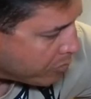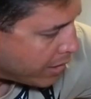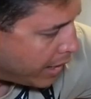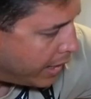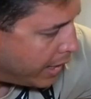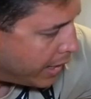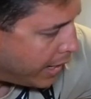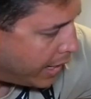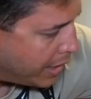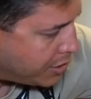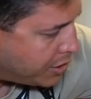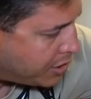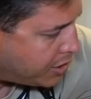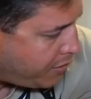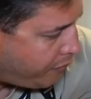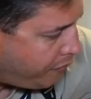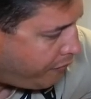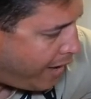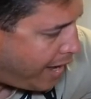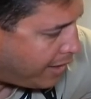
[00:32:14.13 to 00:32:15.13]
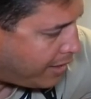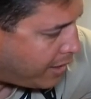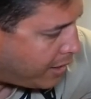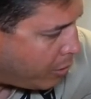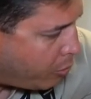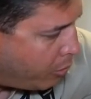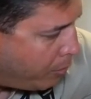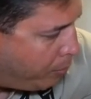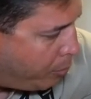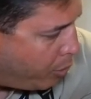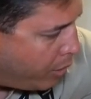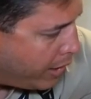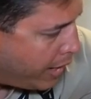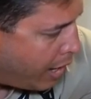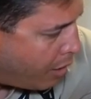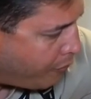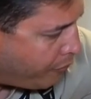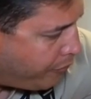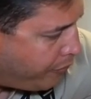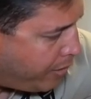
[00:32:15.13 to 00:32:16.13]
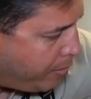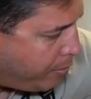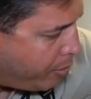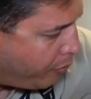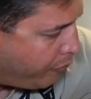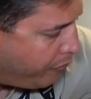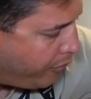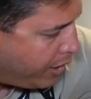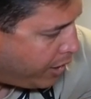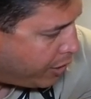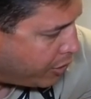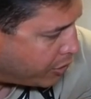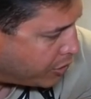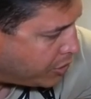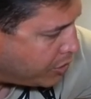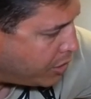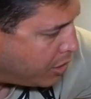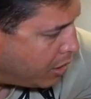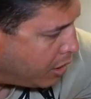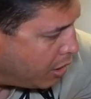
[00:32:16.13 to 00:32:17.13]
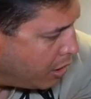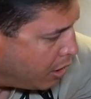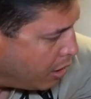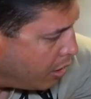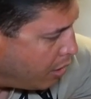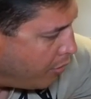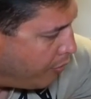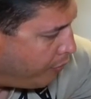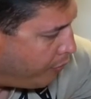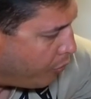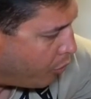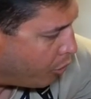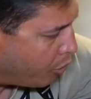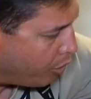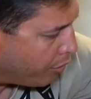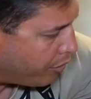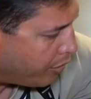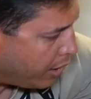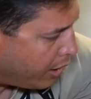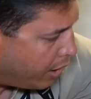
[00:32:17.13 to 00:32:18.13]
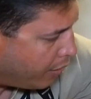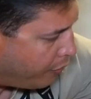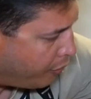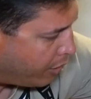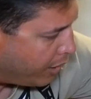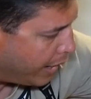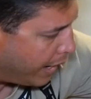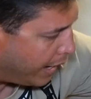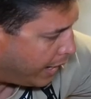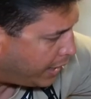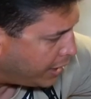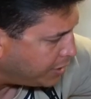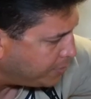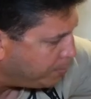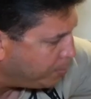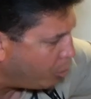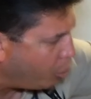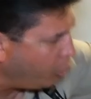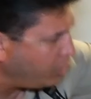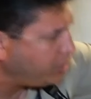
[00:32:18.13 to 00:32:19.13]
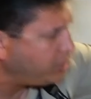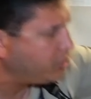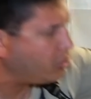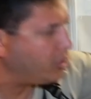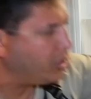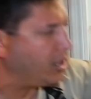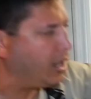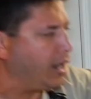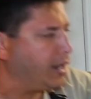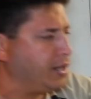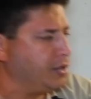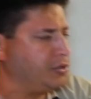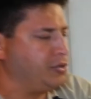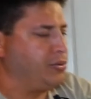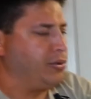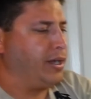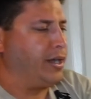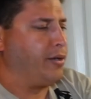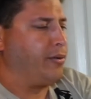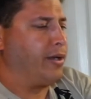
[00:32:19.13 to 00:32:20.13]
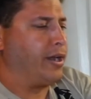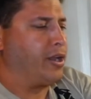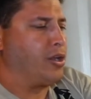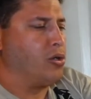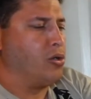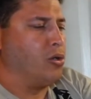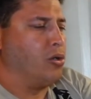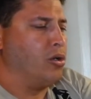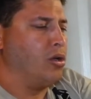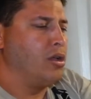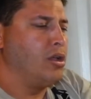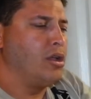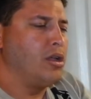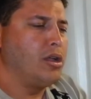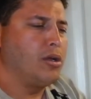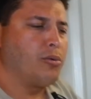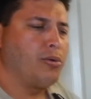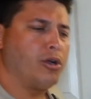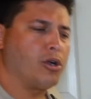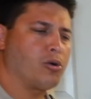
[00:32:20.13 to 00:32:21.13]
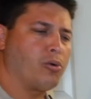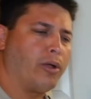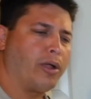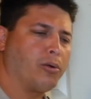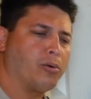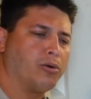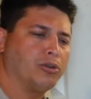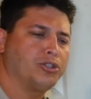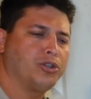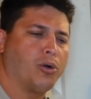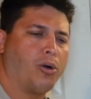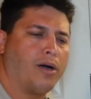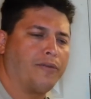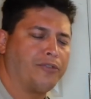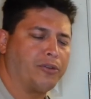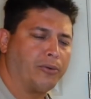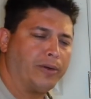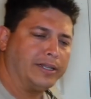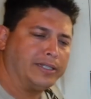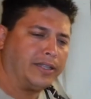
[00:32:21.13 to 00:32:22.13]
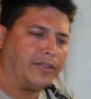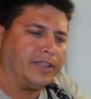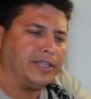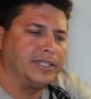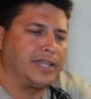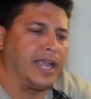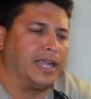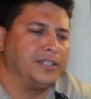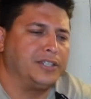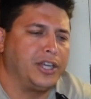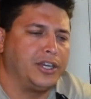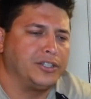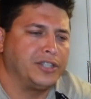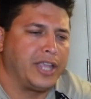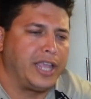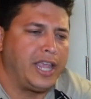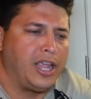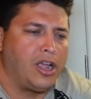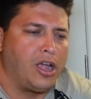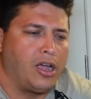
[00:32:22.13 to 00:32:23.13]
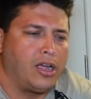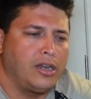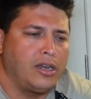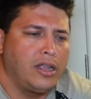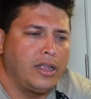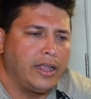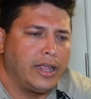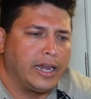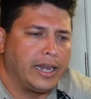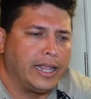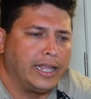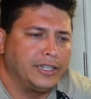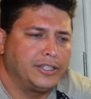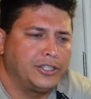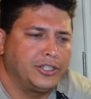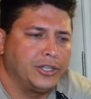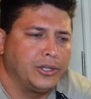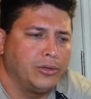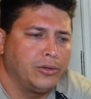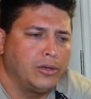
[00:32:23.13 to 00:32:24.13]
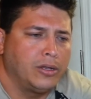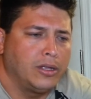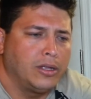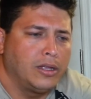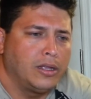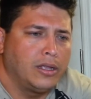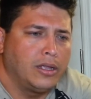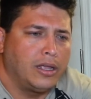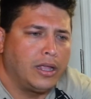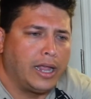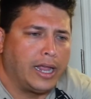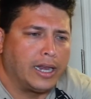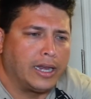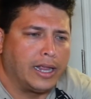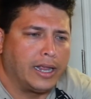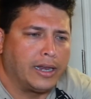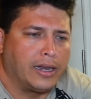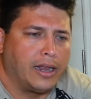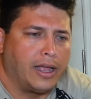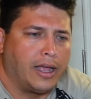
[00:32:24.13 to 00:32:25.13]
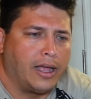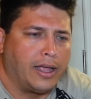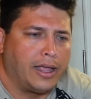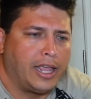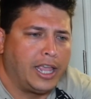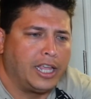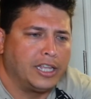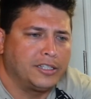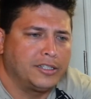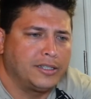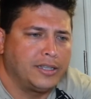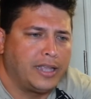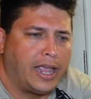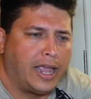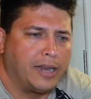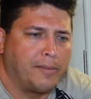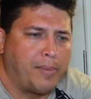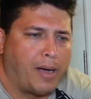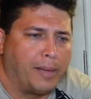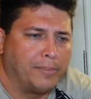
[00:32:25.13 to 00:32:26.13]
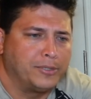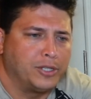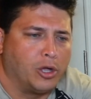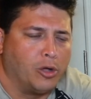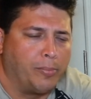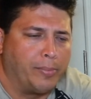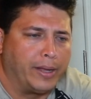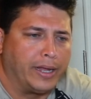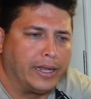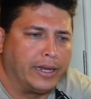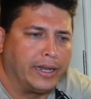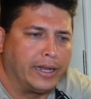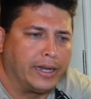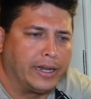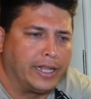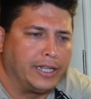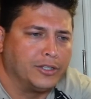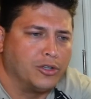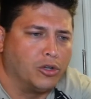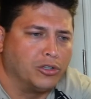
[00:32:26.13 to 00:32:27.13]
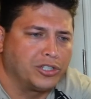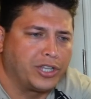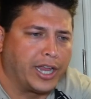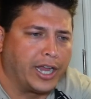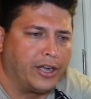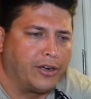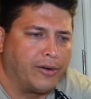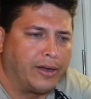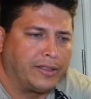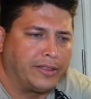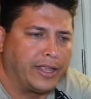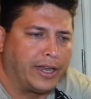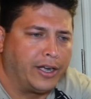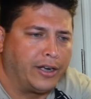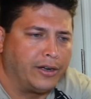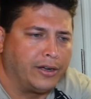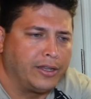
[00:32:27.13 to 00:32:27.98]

And again, just the fact that they were putting out female figures for an 80s boys toy line was really, really cool. Real quick, we'll show off the rest of these guys. Here's Egon in his suit, and then his head pops open, and he's all scared right there.